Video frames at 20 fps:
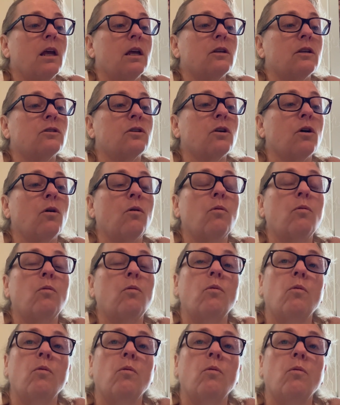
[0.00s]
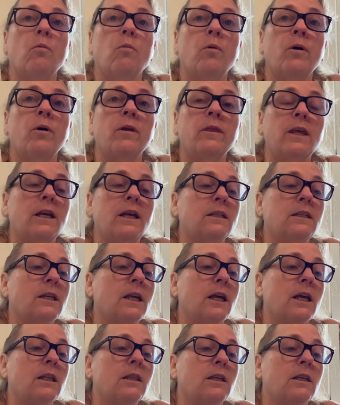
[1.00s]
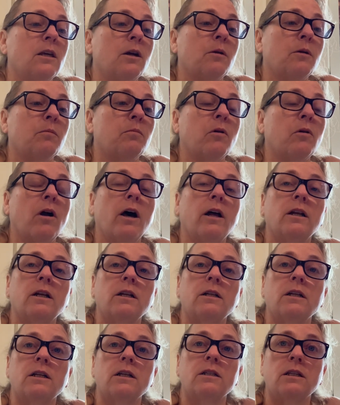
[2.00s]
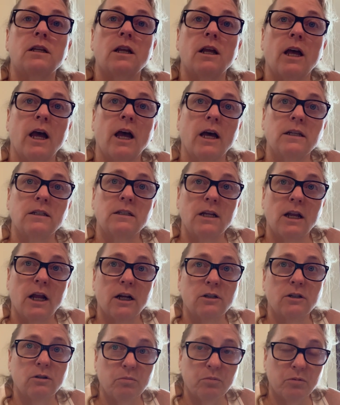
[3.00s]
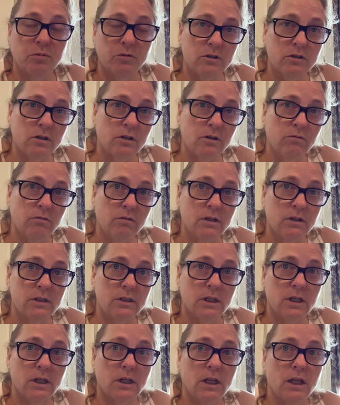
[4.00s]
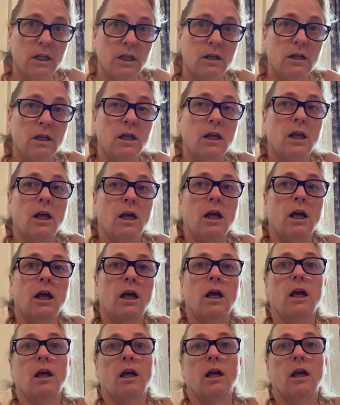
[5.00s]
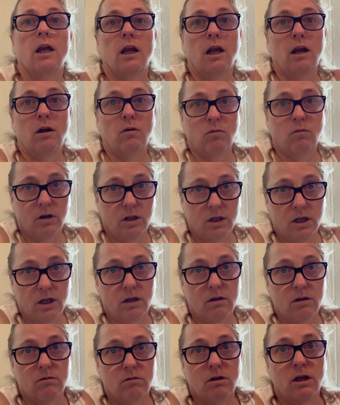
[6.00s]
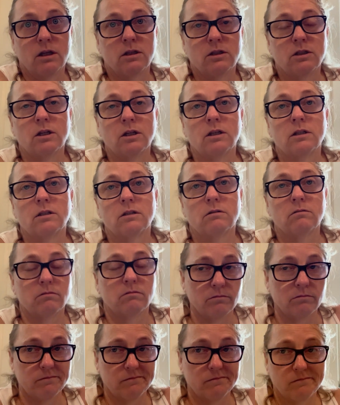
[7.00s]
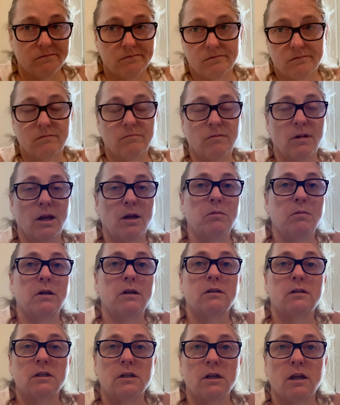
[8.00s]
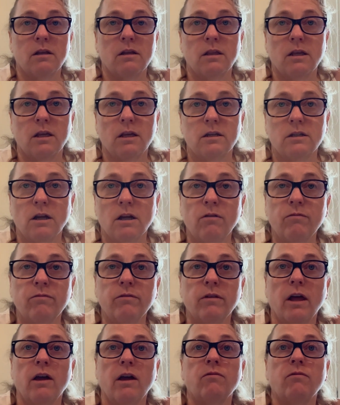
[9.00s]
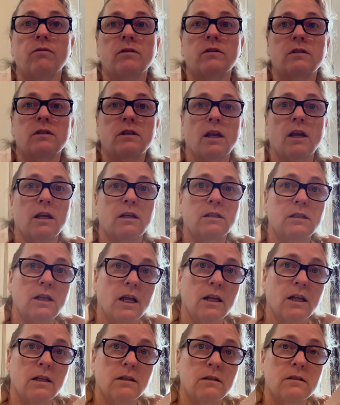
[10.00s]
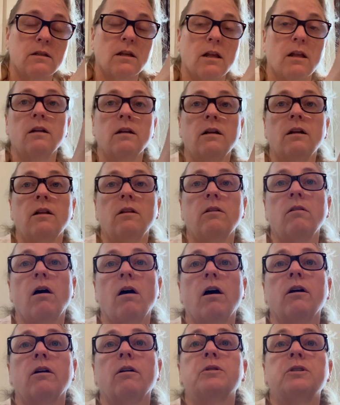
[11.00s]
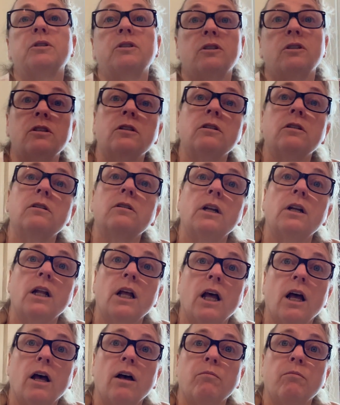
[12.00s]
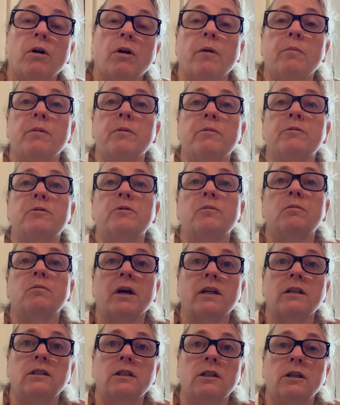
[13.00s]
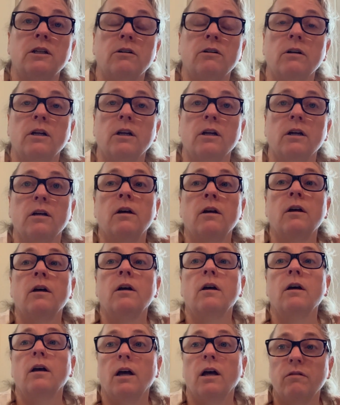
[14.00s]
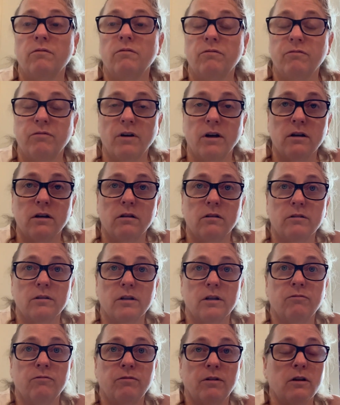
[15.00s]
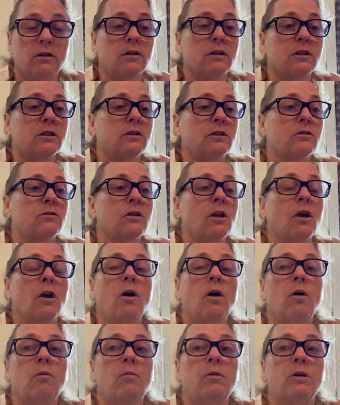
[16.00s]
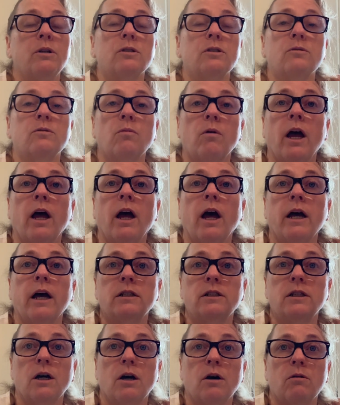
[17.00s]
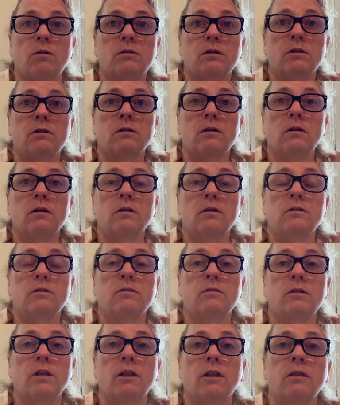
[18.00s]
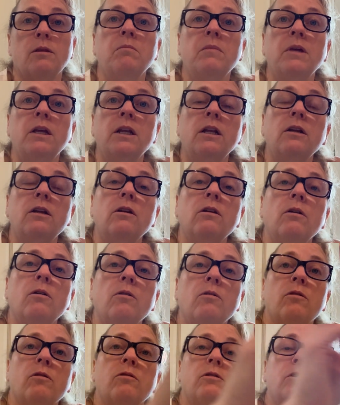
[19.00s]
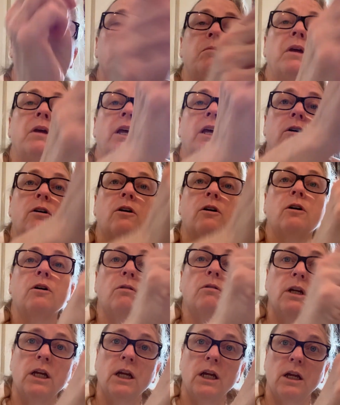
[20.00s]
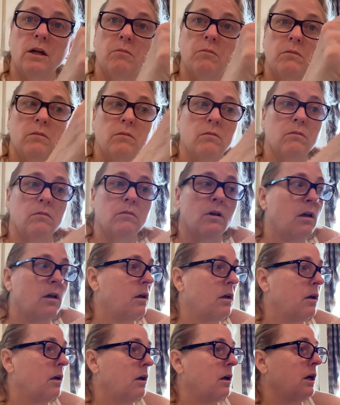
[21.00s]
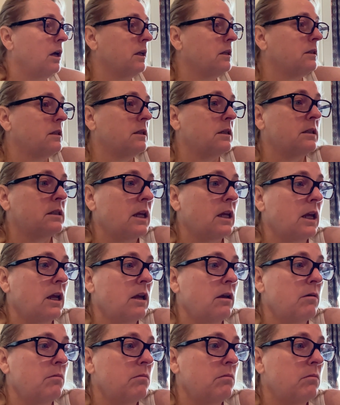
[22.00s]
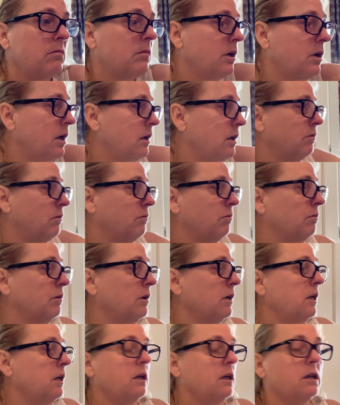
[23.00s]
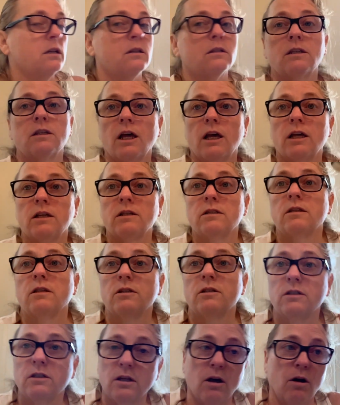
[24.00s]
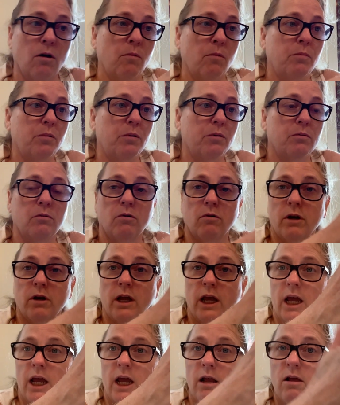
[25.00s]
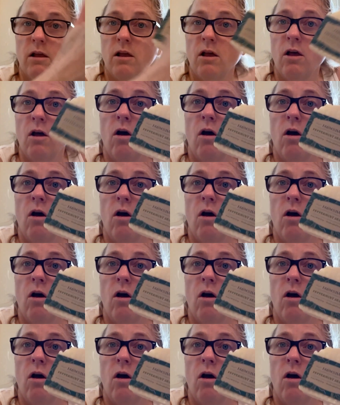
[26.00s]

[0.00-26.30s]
So when they say that their product is has natural preservatives in it, it really, it's just maybe it sh the shelf life extends a little longer, but you're still going to have problems with bacteria and fungal fungal issues, which is why I don't do that. The minute to make a cream, it's the same ingredients as the soap, okay?